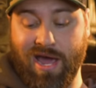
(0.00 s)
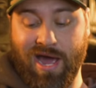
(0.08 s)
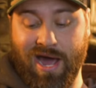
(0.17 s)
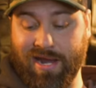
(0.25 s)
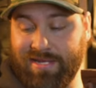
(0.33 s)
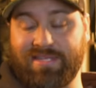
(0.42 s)

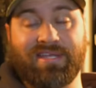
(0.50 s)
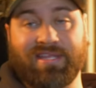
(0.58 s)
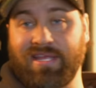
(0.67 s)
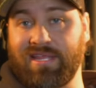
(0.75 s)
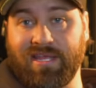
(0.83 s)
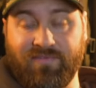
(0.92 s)
Honestly,
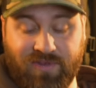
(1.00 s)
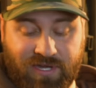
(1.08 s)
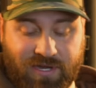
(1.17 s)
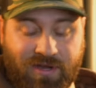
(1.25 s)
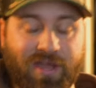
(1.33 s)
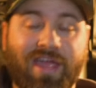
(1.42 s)
they live in
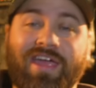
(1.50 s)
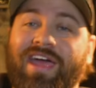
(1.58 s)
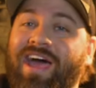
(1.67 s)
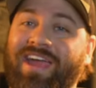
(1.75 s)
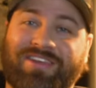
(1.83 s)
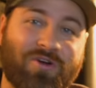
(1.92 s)
here.
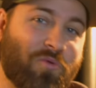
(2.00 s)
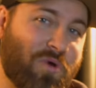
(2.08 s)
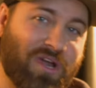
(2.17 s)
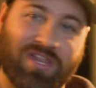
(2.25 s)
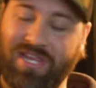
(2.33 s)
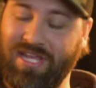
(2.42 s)
I don't
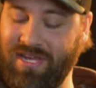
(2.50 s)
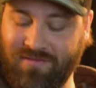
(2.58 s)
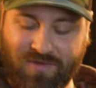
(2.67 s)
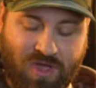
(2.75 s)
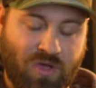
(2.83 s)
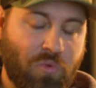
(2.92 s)
want to
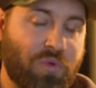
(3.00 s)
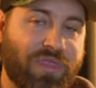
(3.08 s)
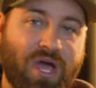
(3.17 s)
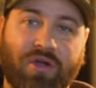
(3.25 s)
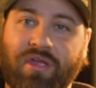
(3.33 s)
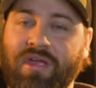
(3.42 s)
leave
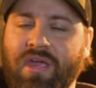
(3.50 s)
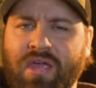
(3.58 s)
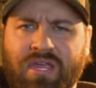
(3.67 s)
without it.